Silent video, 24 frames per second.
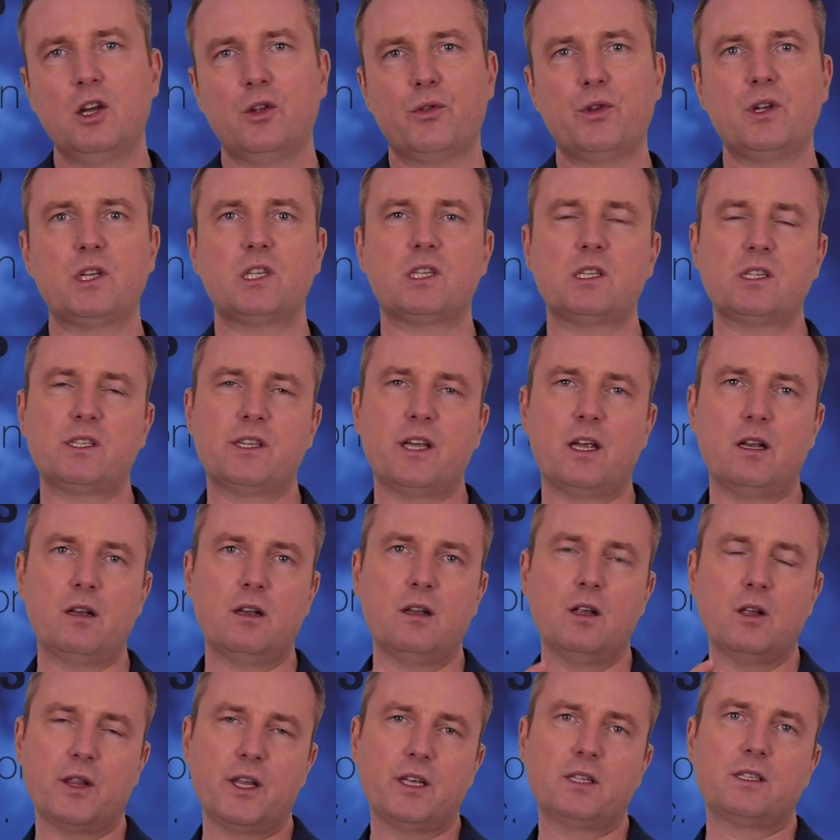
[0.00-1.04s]
This is then
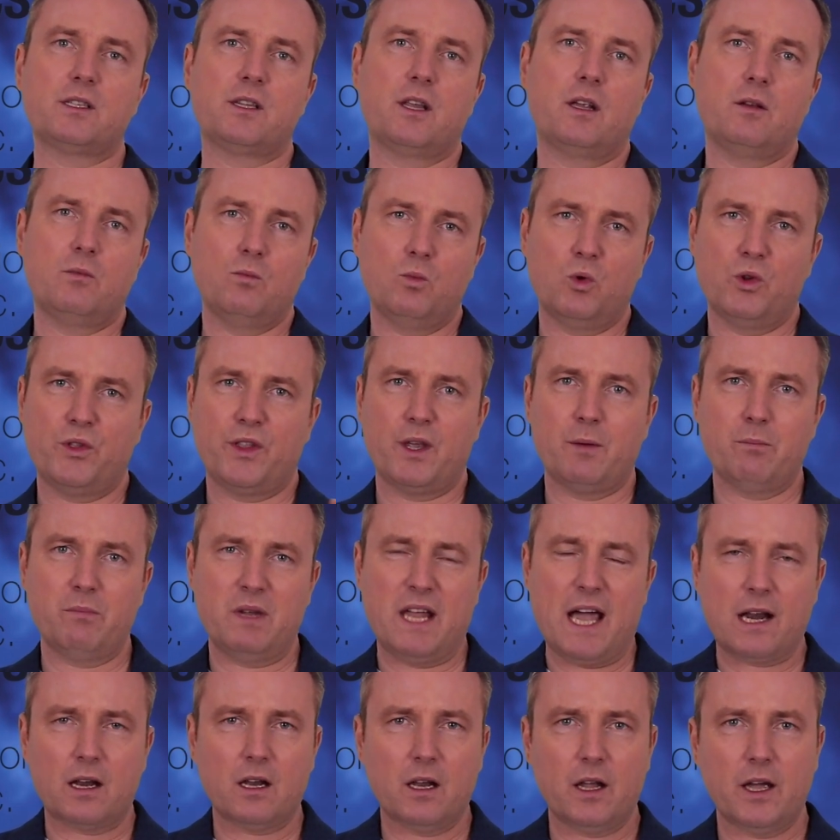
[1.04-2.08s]
this then would then be
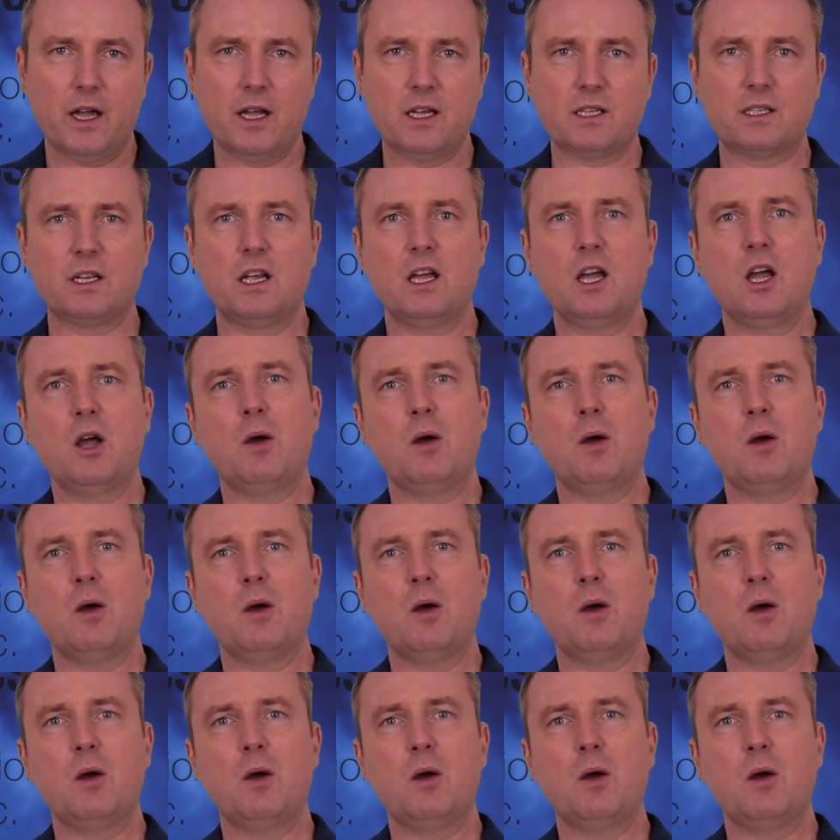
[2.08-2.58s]
analyzed,